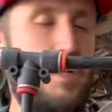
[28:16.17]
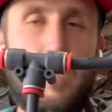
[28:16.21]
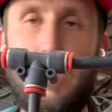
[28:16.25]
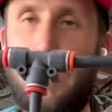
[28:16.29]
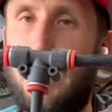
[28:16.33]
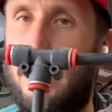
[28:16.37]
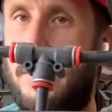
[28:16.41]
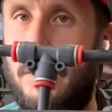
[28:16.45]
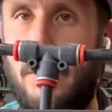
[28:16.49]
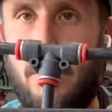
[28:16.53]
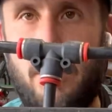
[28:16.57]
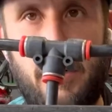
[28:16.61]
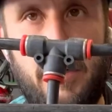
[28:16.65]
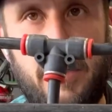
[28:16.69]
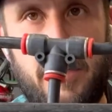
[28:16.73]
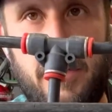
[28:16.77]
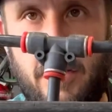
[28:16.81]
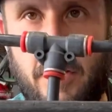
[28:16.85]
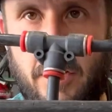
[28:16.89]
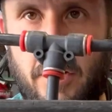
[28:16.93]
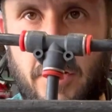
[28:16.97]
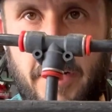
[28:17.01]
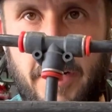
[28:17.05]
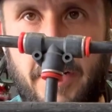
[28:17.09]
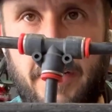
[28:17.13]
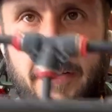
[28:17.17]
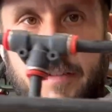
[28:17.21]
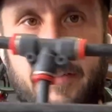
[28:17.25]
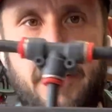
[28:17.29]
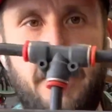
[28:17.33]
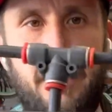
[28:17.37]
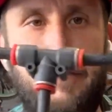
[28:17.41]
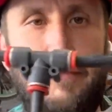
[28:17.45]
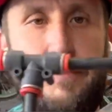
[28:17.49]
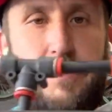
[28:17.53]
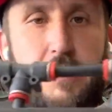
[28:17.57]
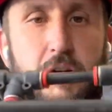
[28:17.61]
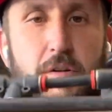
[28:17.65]
you're always learning
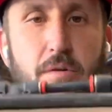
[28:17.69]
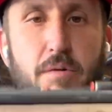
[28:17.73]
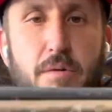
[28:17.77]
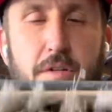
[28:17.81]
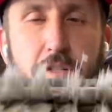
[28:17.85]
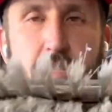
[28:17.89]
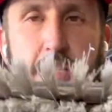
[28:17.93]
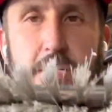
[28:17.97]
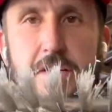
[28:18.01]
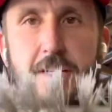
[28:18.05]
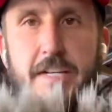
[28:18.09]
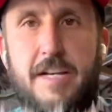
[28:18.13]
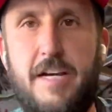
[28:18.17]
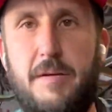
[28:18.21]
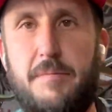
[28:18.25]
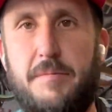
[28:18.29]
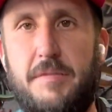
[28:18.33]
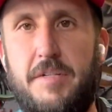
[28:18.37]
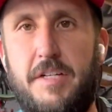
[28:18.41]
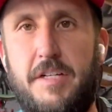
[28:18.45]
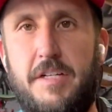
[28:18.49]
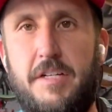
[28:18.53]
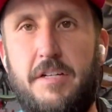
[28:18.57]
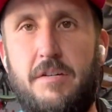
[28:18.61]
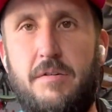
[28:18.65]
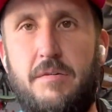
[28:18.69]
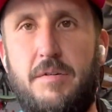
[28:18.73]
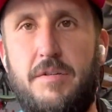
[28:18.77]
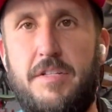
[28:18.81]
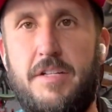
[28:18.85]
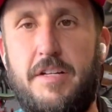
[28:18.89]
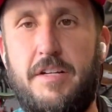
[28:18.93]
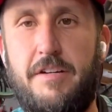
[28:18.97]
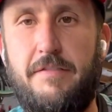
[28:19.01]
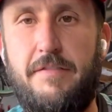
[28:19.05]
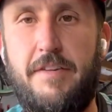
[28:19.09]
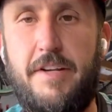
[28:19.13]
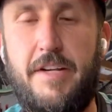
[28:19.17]
stuff, you're always adapting, you're always
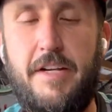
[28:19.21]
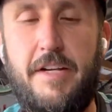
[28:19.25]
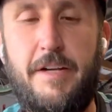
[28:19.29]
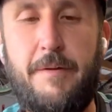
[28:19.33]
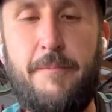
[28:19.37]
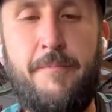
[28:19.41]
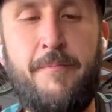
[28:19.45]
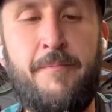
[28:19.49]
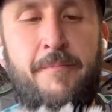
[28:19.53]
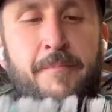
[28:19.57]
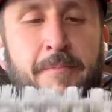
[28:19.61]
innovating.